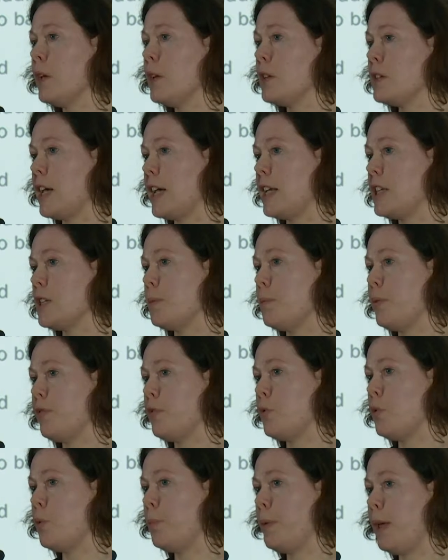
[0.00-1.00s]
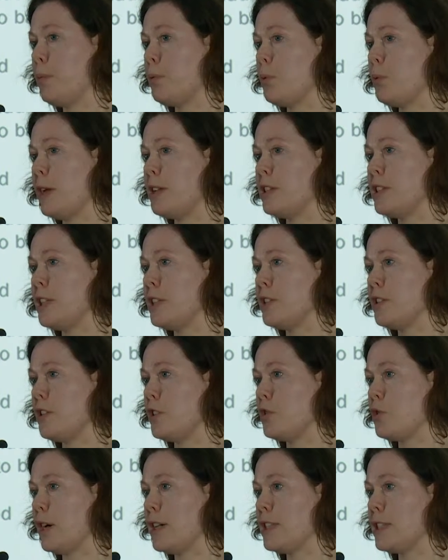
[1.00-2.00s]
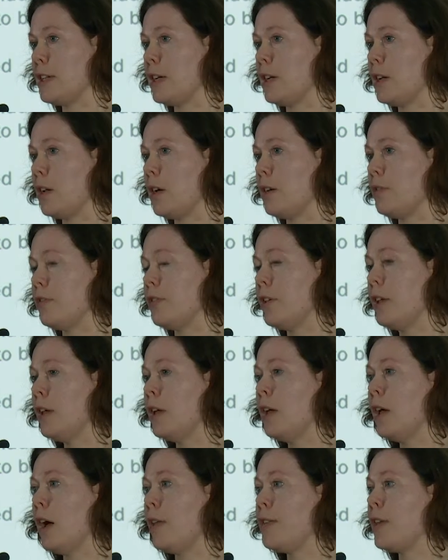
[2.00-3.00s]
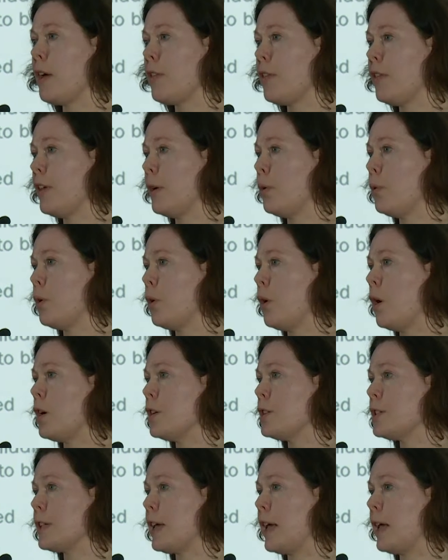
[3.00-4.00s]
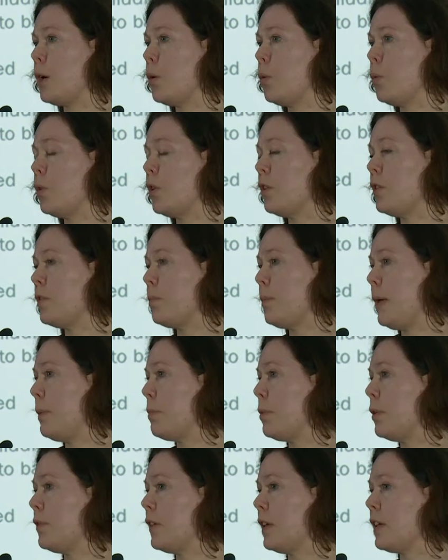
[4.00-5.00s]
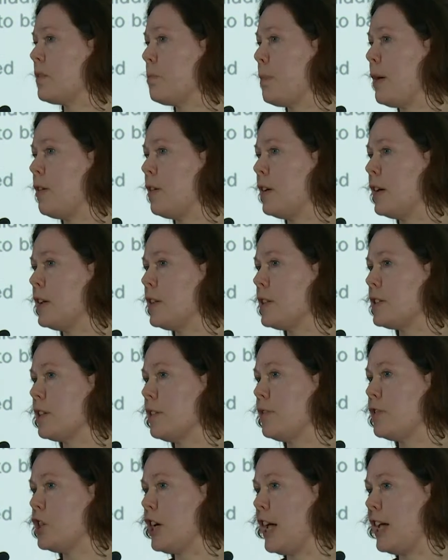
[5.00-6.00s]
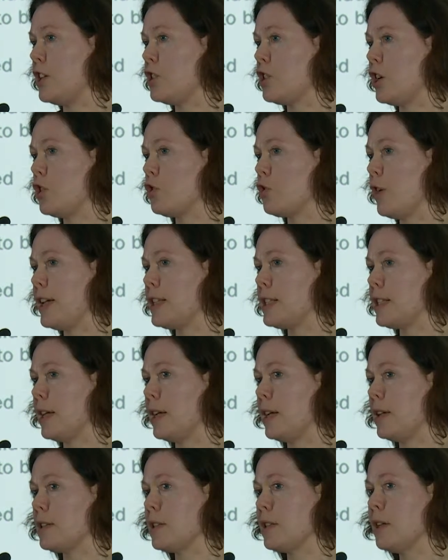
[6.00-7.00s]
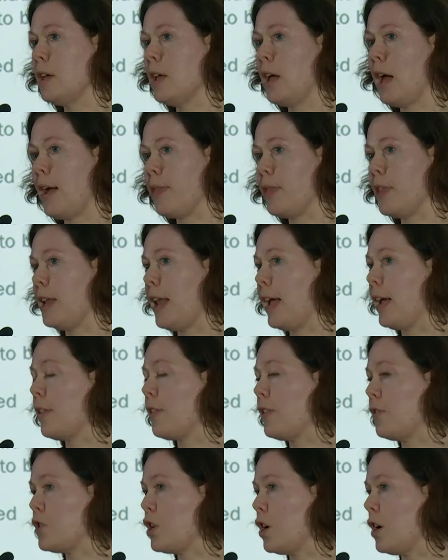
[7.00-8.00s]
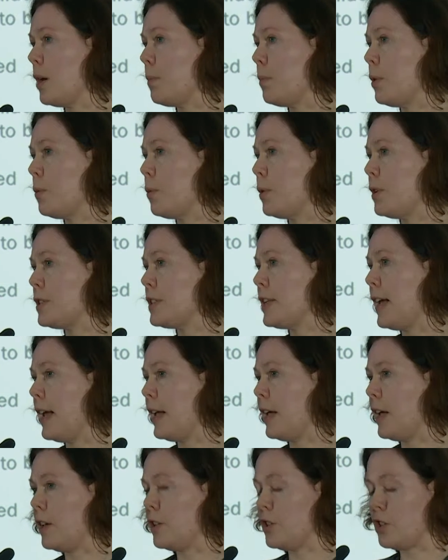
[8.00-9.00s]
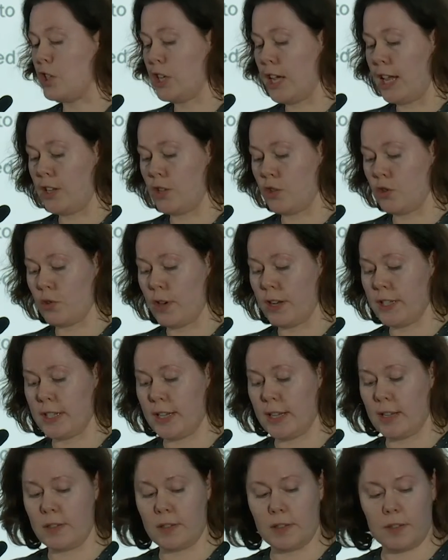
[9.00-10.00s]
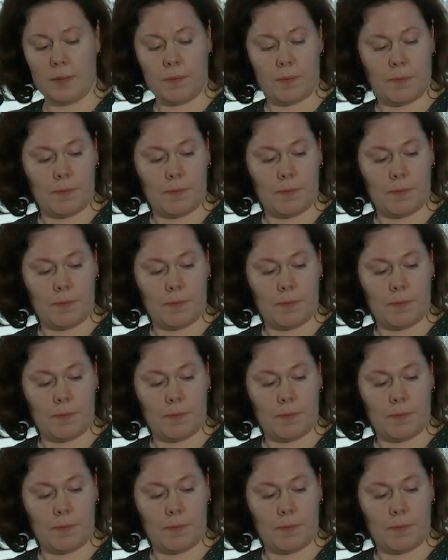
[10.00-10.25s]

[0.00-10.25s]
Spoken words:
data before people went into the dressing glove. And the other thing we were asking was people's experience of changing dressings and the length of time it was taking to change dressings.